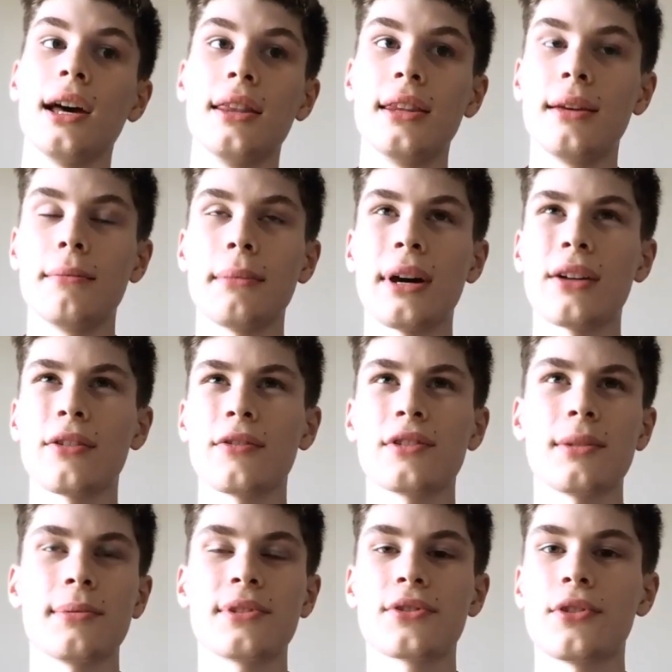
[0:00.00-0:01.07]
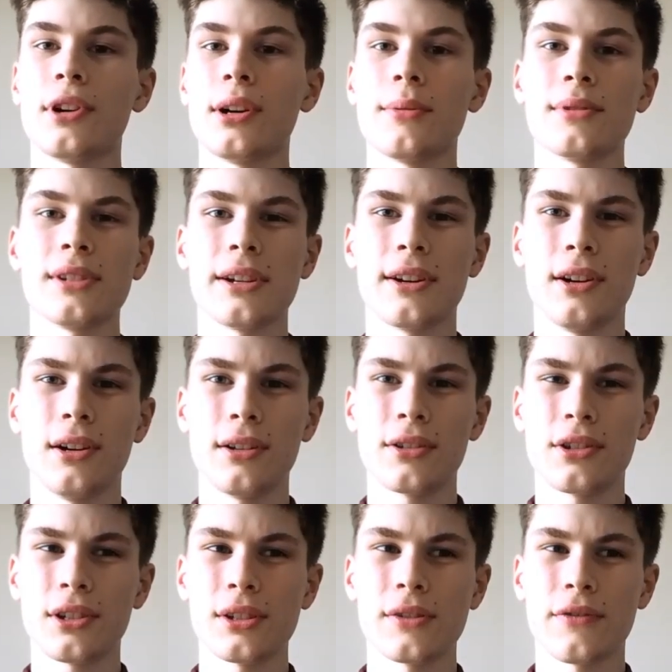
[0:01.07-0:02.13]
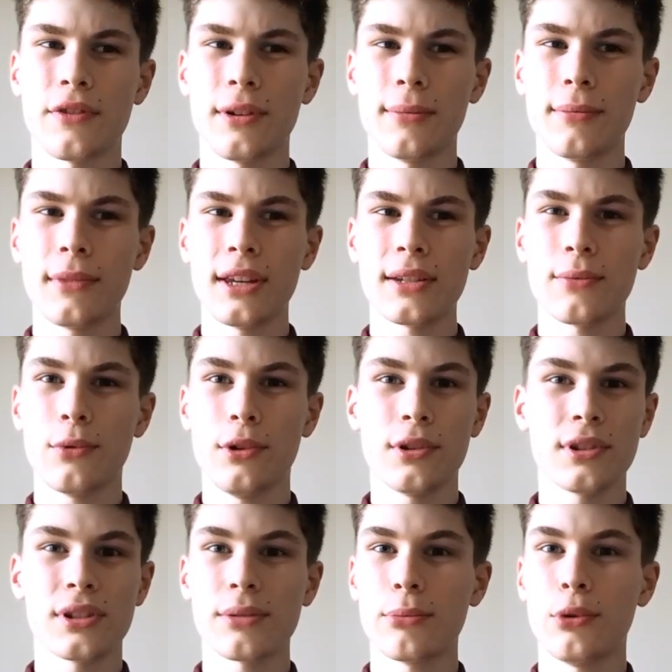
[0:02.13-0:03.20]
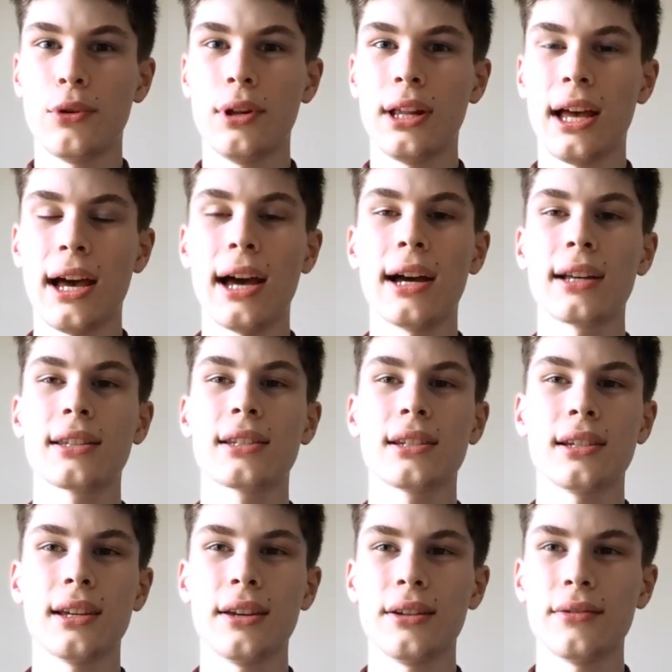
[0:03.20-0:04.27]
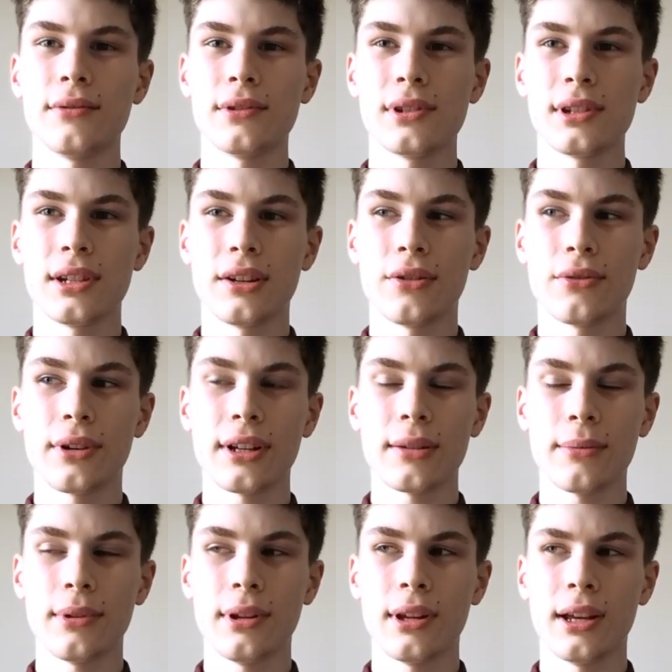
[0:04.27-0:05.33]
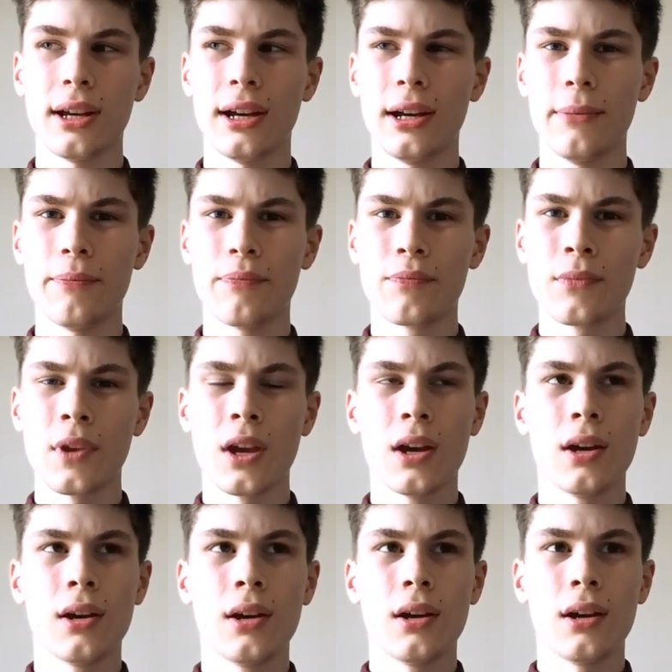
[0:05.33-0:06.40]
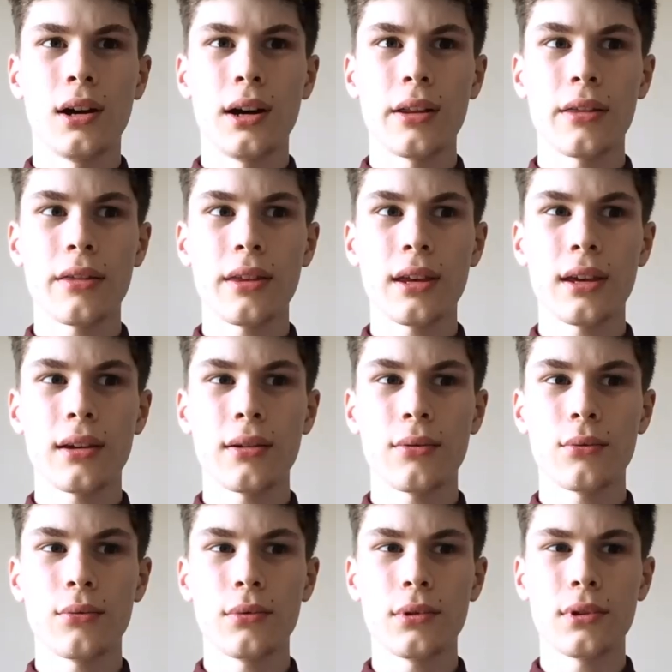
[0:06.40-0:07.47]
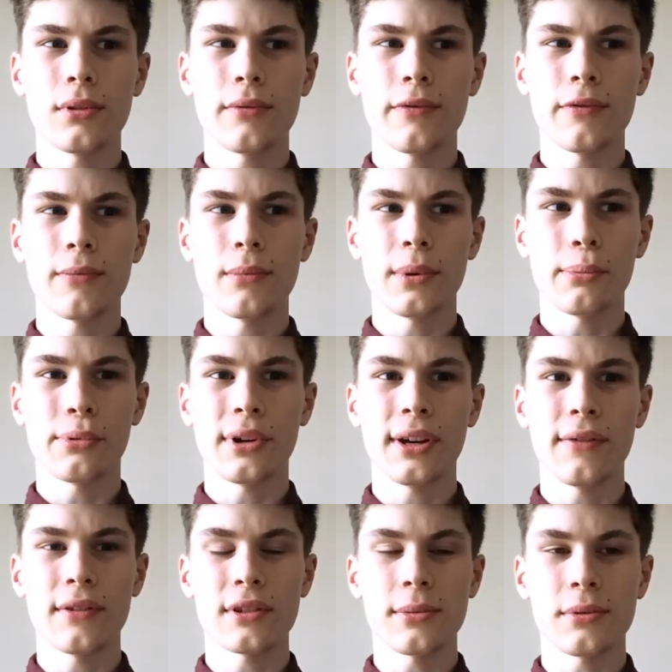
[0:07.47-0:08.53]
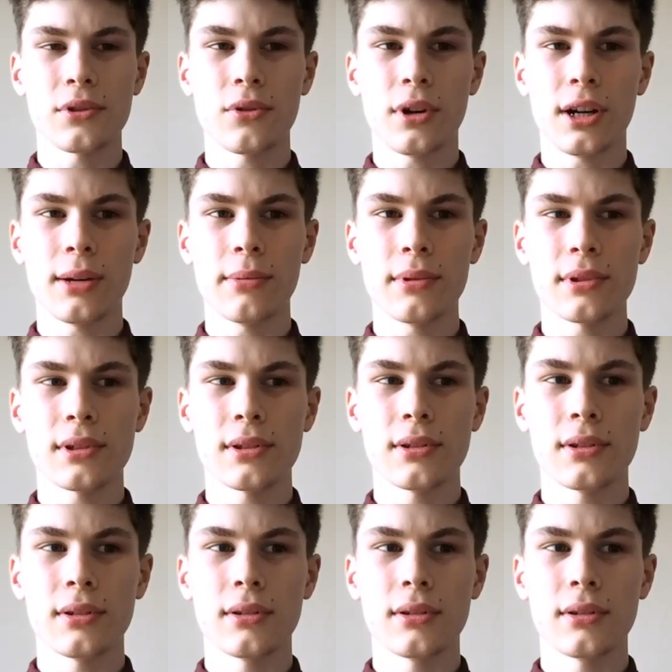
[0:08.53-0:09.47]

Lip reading: And the amount of subscribers I got just from that one small act, it was incredible. I think one of my previous subscribers,